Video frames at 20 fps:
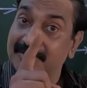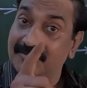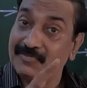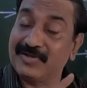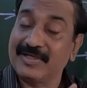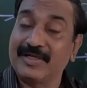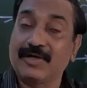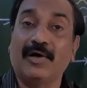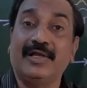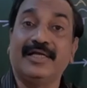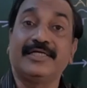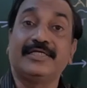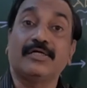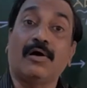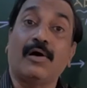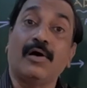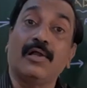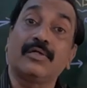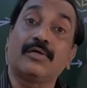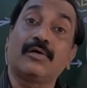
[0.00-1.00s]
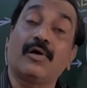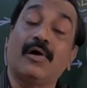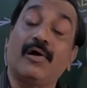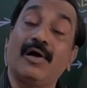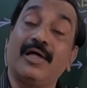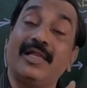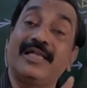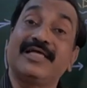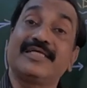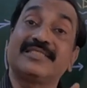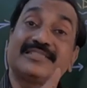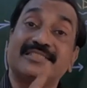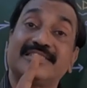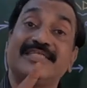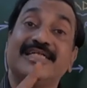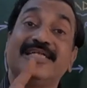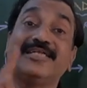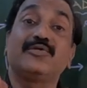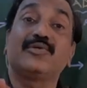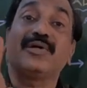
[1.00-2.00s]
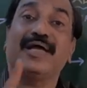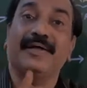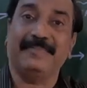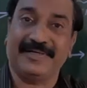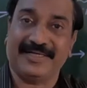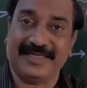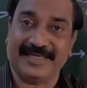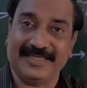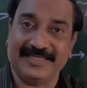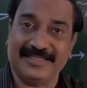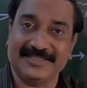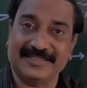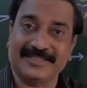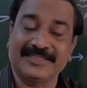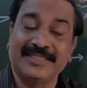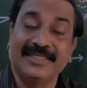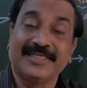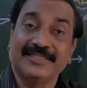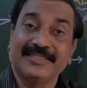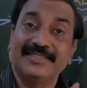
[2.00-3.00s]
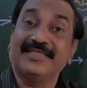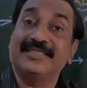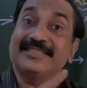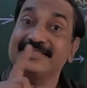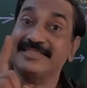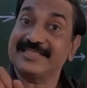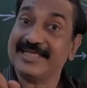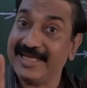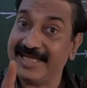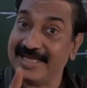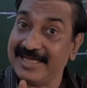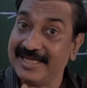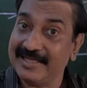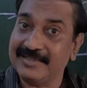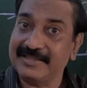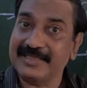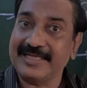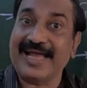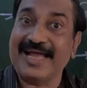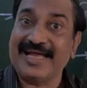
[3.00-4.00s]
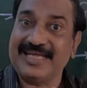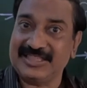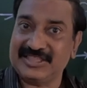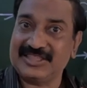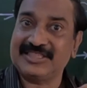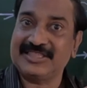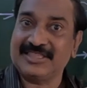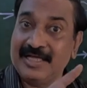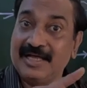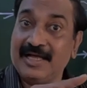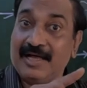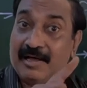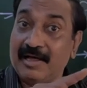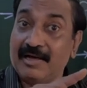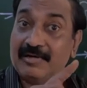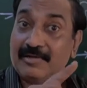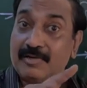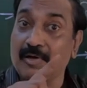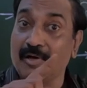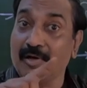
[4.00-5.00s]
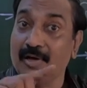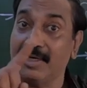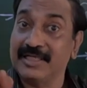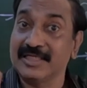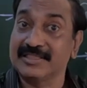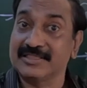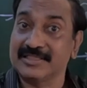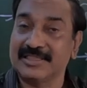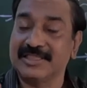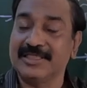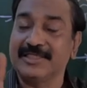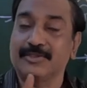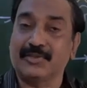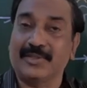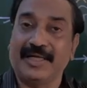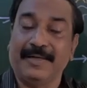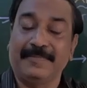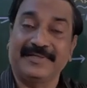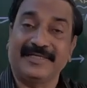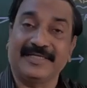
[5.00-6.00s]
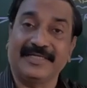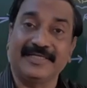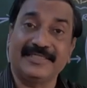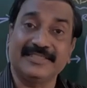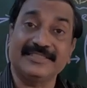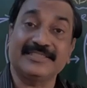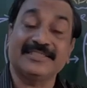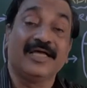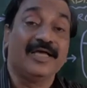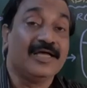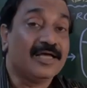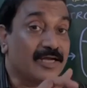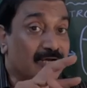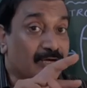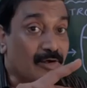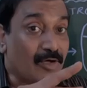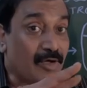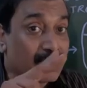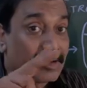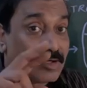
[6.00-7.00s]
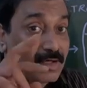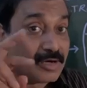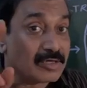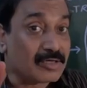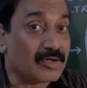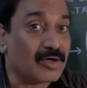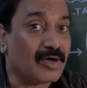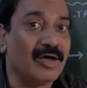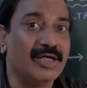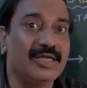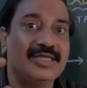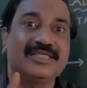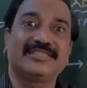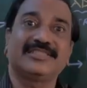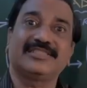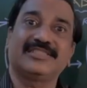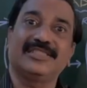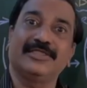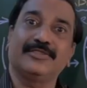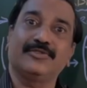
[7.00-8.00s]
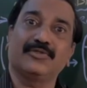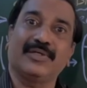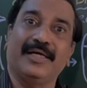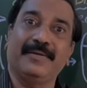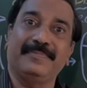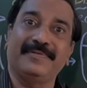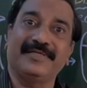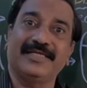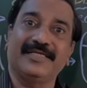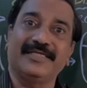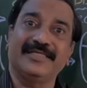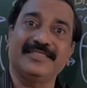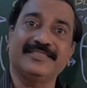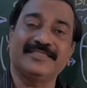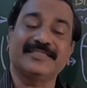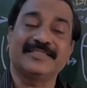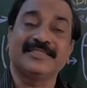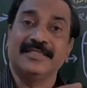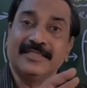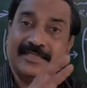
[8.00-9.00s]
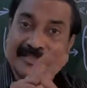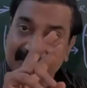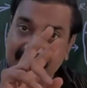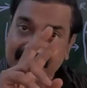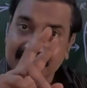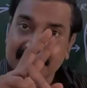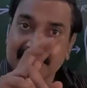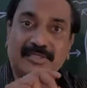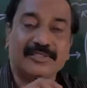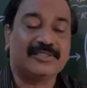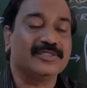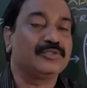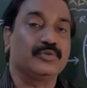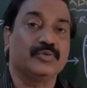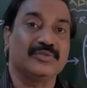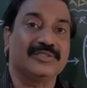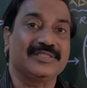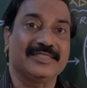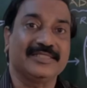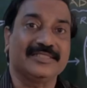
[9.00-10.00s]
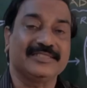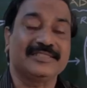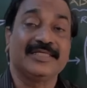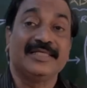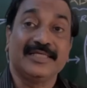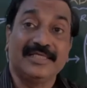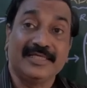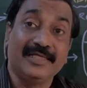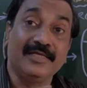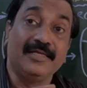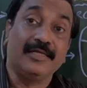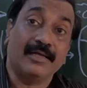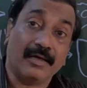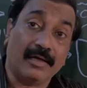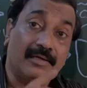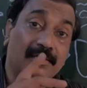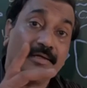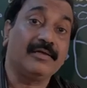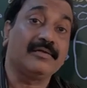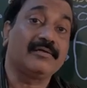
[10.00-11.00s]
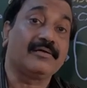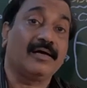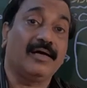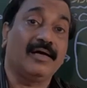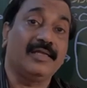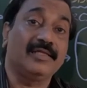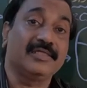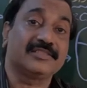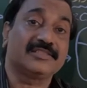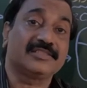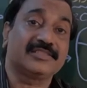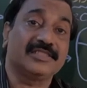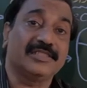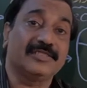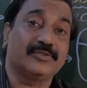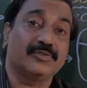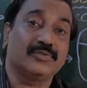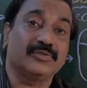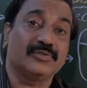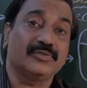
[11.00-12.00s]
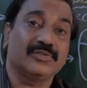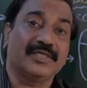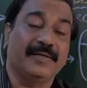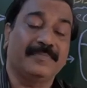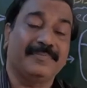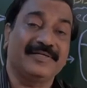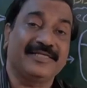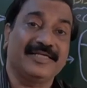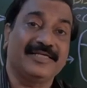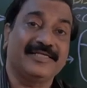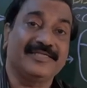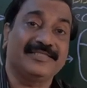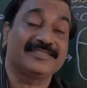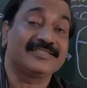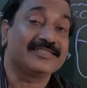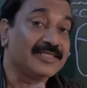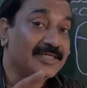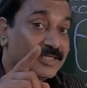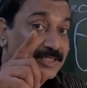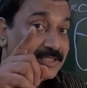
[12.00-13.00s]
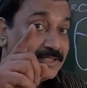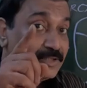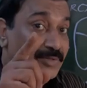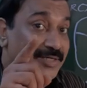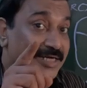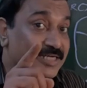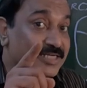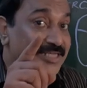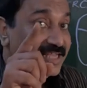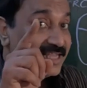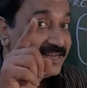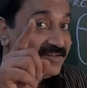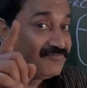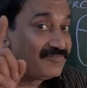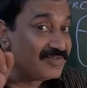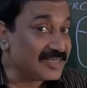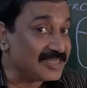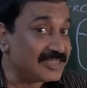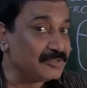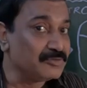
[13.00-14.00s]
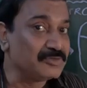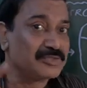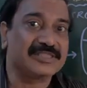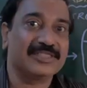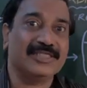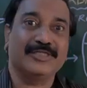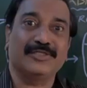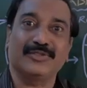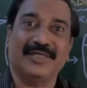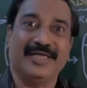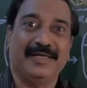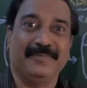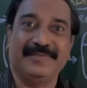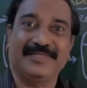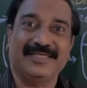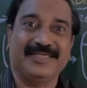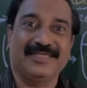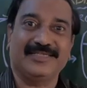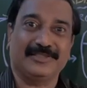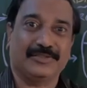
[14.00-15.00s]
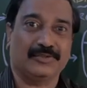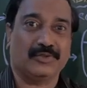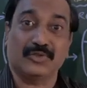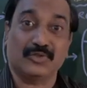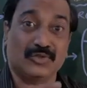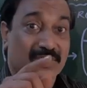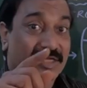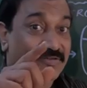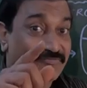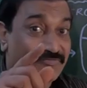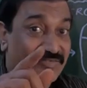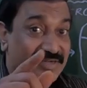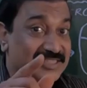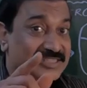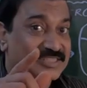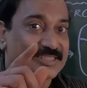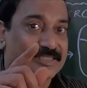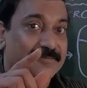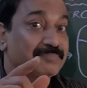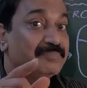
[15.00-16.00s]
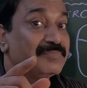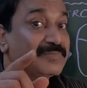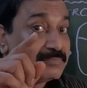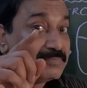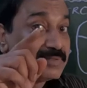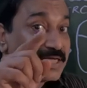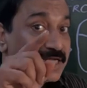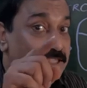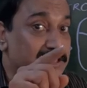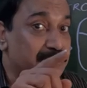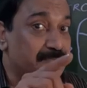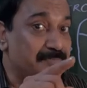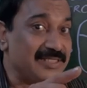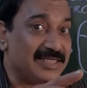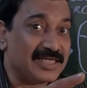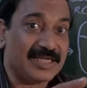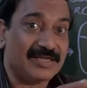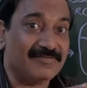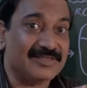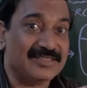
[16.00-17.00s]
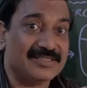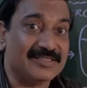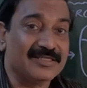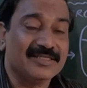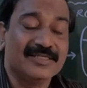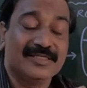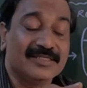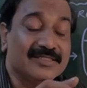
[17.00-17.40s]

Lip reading: we call it alcoholic steatohepatitis, that is ASH, alcoholic steatohepatitis, non-alcoholic steatohepatitis. These are the two things. In non-alcoholic steatohepatitis, you get infective steatohepatitis also, infection, HbA1,